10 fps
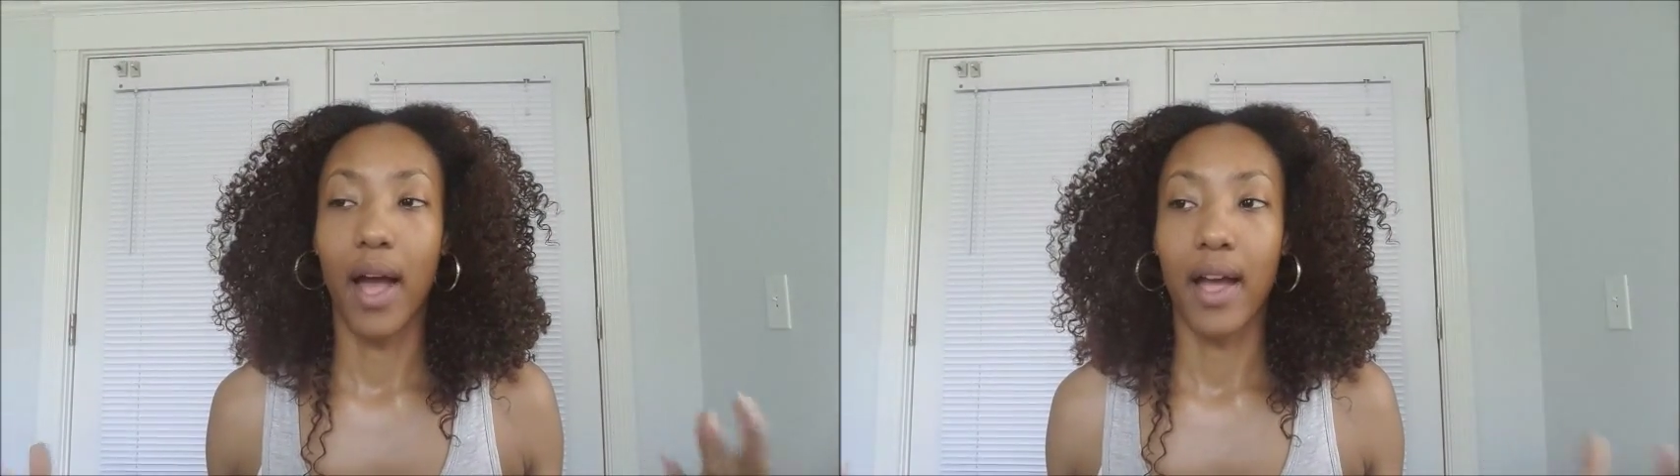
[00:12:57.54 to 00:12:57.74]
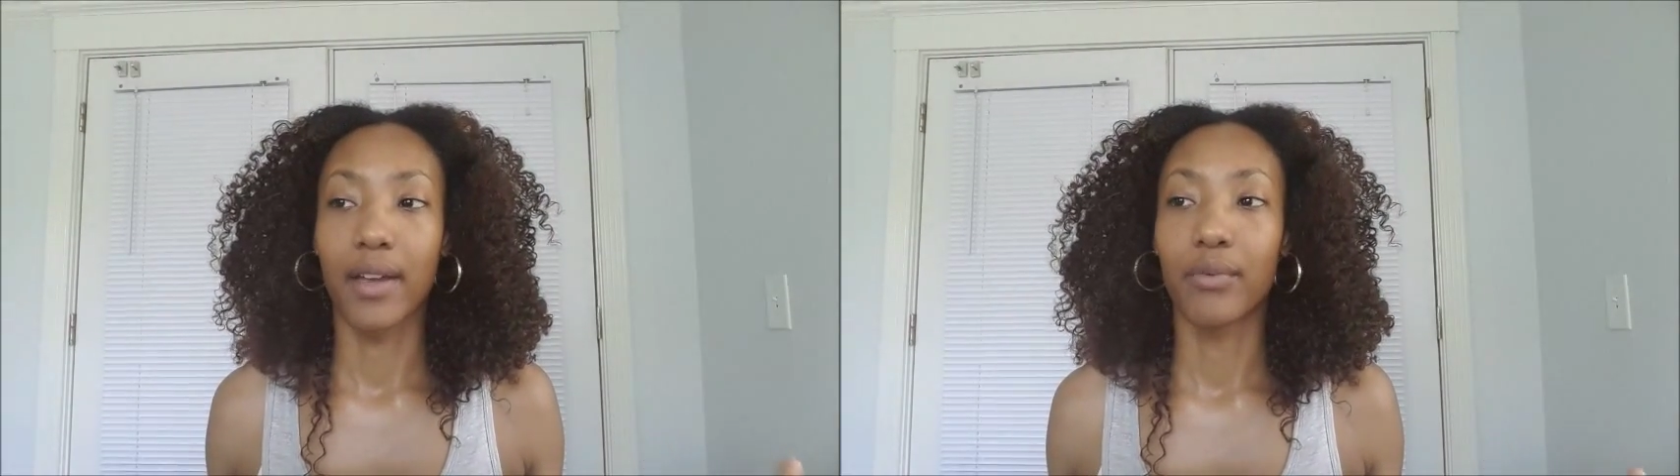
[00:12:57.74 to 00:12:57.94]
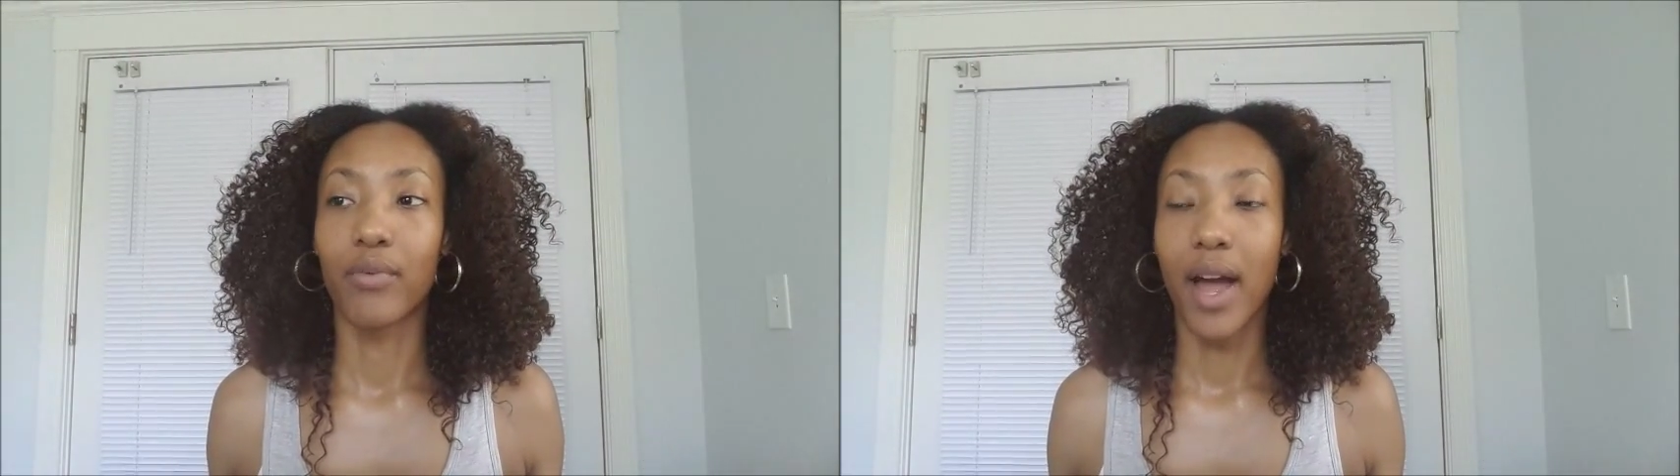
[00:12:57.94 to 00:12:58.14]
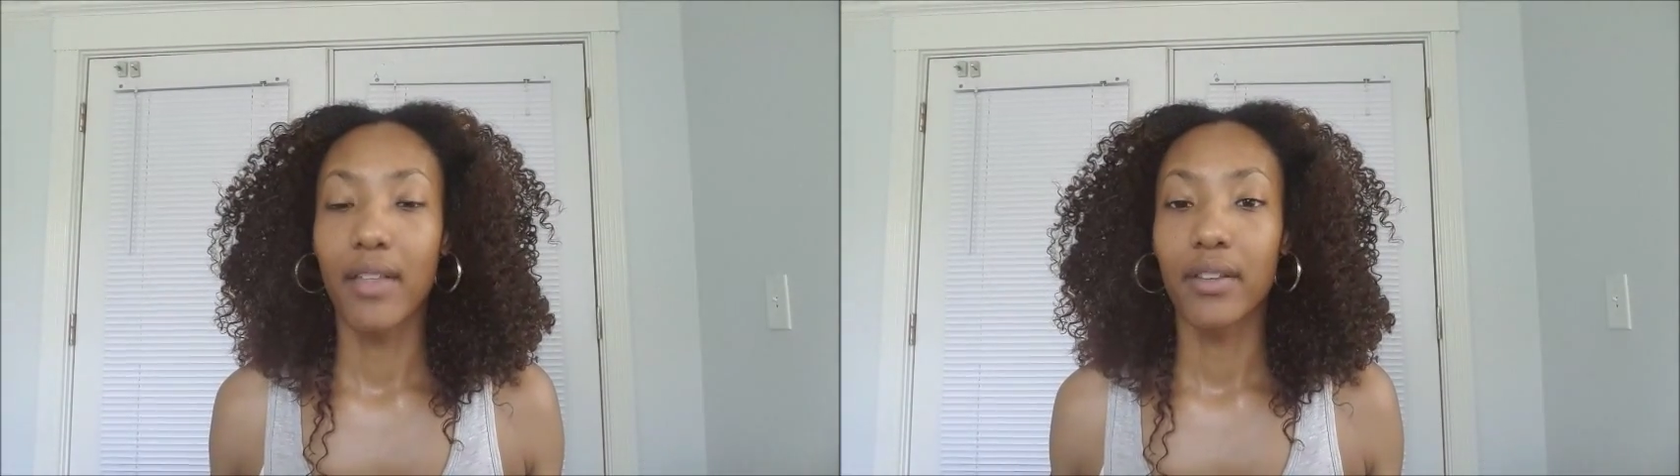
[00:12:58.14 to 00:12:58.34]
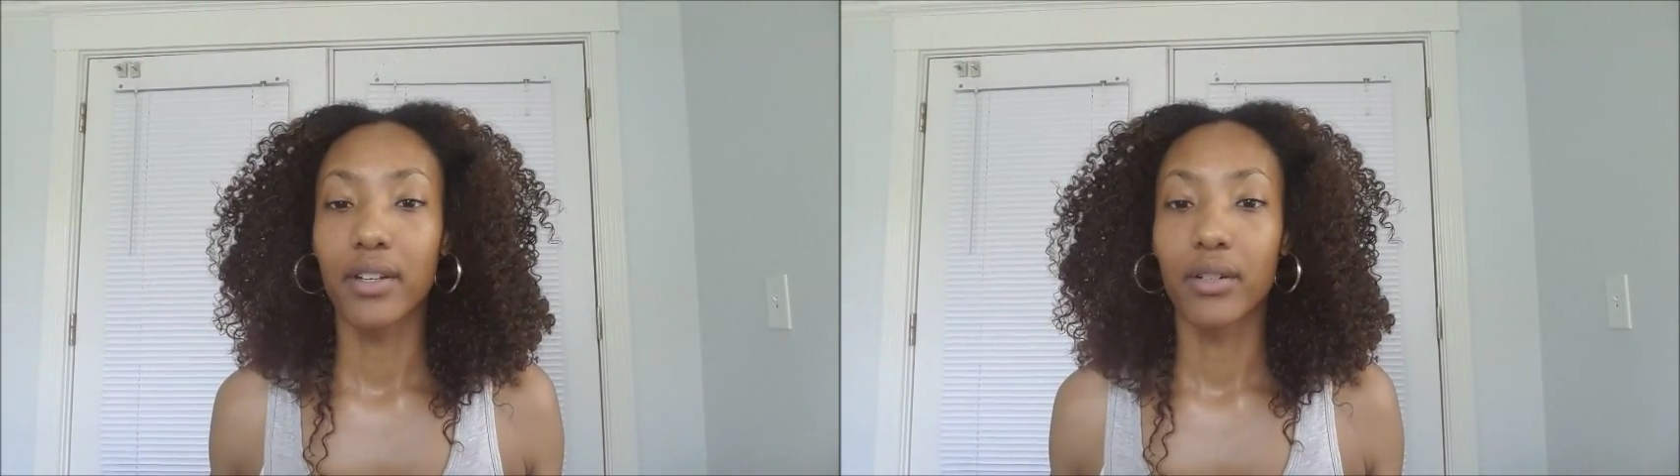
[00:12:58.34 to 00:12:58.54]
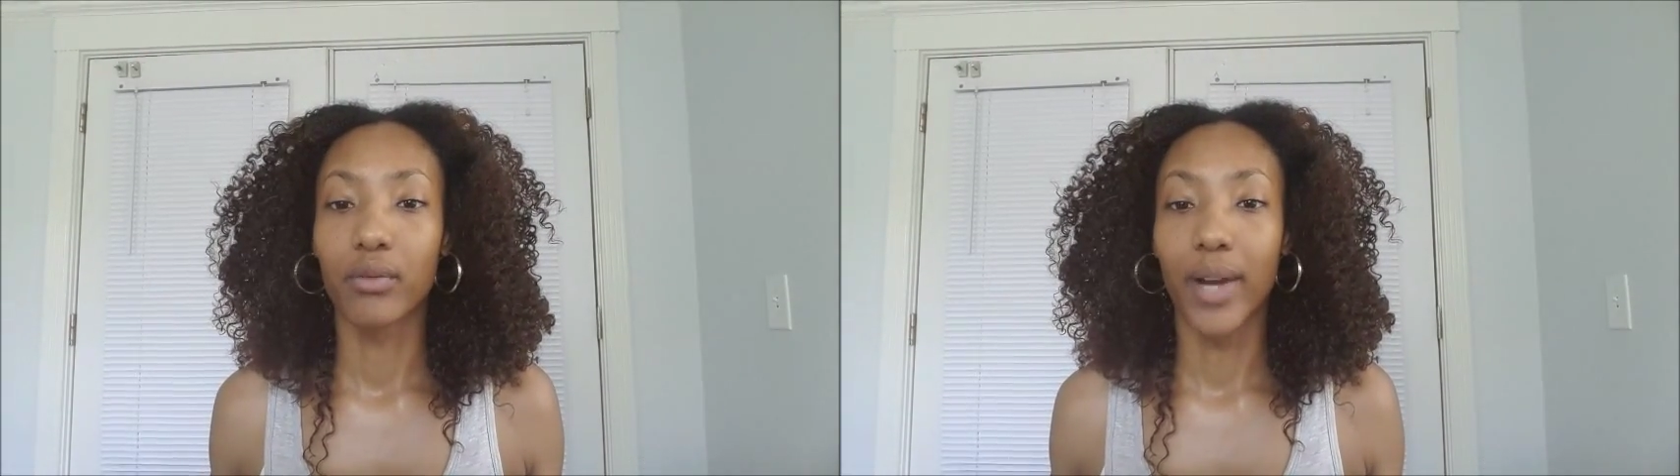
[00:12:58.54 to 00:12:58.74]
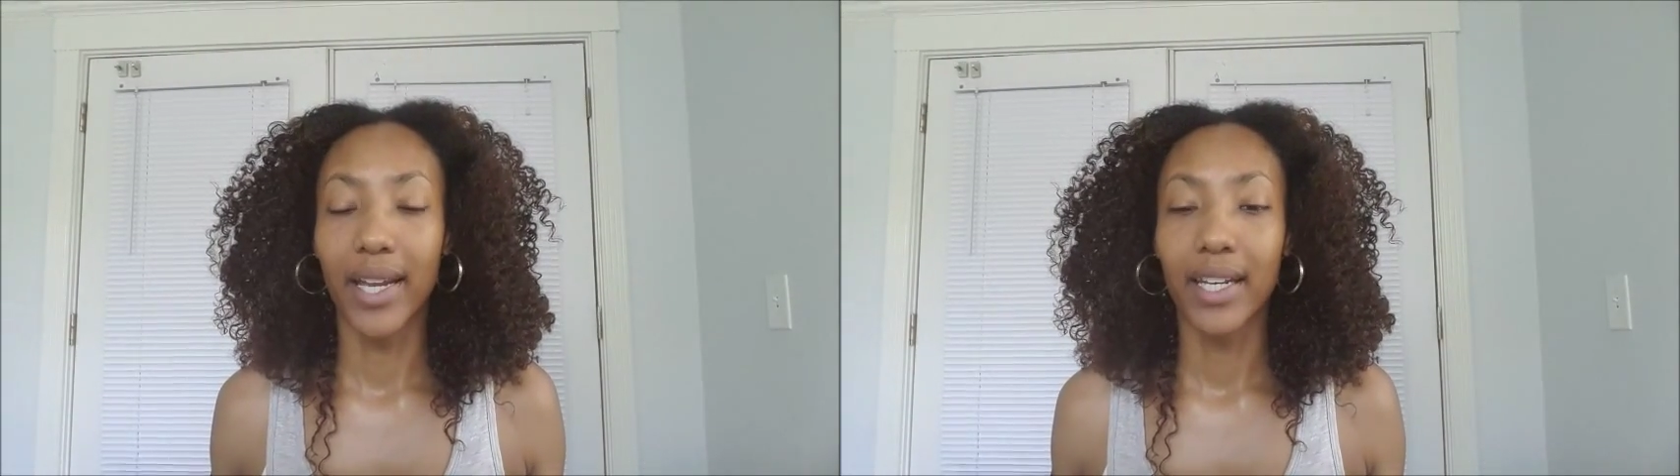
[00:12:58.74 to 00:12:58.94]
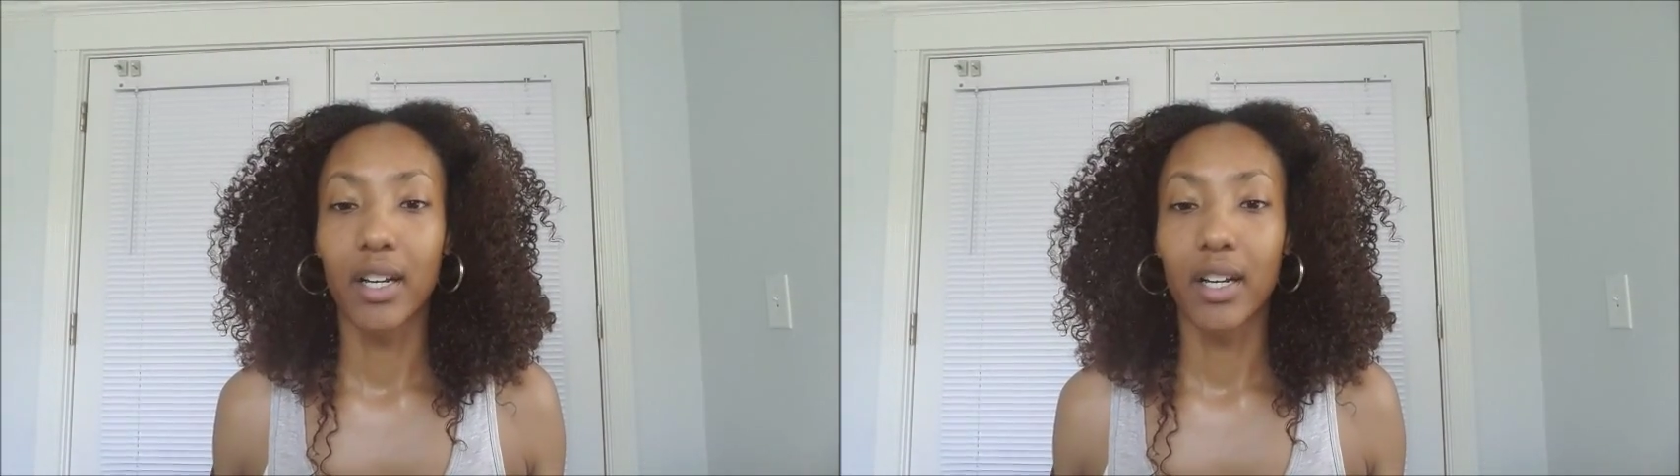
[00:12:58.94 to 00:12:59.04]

I'd rather rate